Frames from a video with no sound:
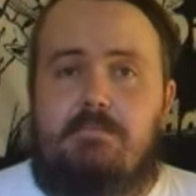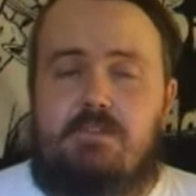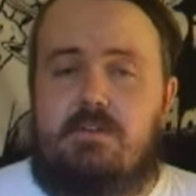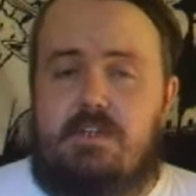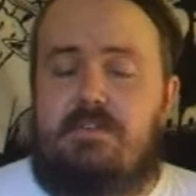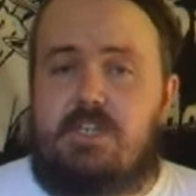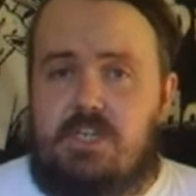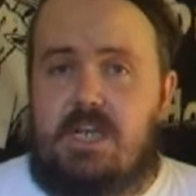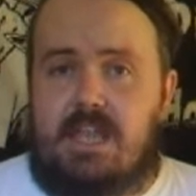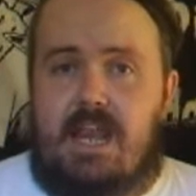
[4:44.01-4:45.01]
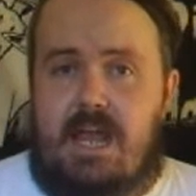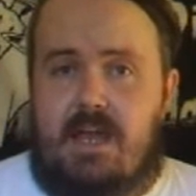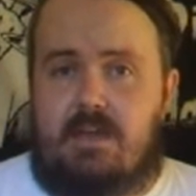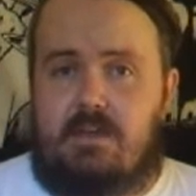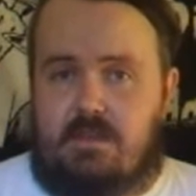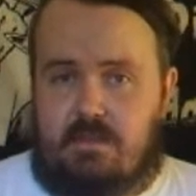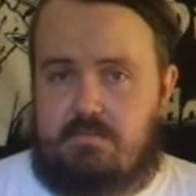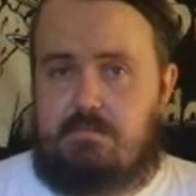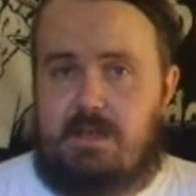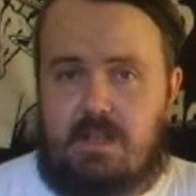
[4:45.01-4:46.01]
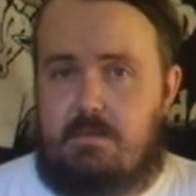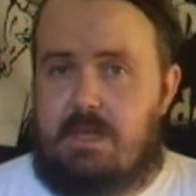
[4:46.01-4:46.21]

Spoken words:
So definitely check that out, because it'll be a little